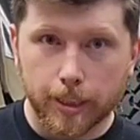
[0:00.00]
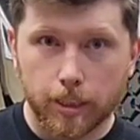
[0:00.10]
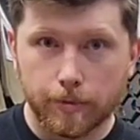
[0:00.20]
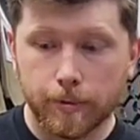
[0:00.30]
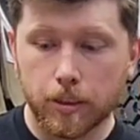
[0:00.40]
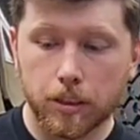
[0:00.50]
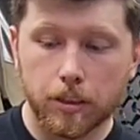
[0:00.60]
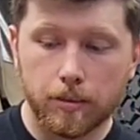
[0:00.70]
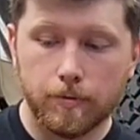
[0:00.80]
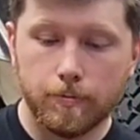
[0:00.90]
myself
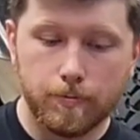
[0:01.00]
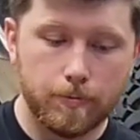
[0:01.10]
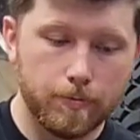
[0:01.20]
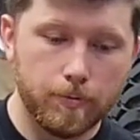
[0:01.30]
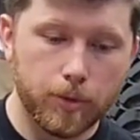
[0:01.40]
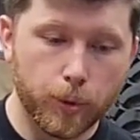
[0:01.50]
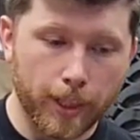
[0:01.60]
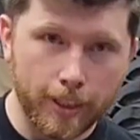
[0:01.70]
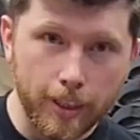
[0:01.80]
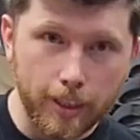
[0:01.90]
is, do
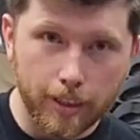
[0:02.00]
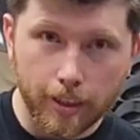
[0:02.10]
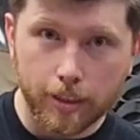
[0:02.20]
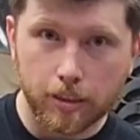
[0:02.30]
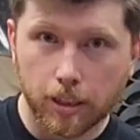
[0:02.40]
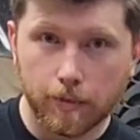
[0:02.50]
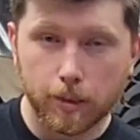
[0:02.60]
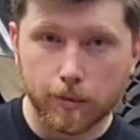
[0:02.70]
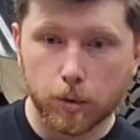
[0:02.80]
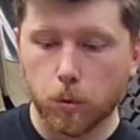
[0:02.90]
I need this
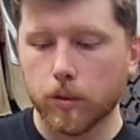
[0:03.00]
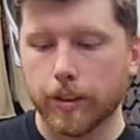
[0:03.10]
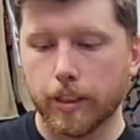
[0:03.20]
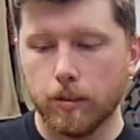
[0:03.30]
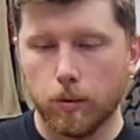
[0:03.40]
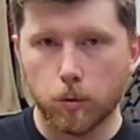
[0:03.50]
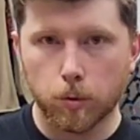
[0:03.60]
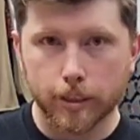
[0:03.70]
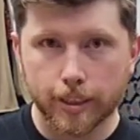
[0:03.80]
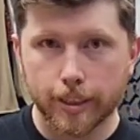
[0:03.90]
level of cooling
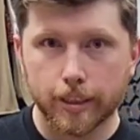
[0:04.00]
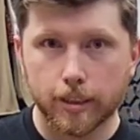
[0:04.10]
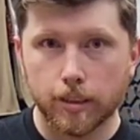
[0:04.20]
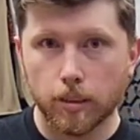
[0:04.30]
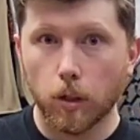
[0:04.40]
or is this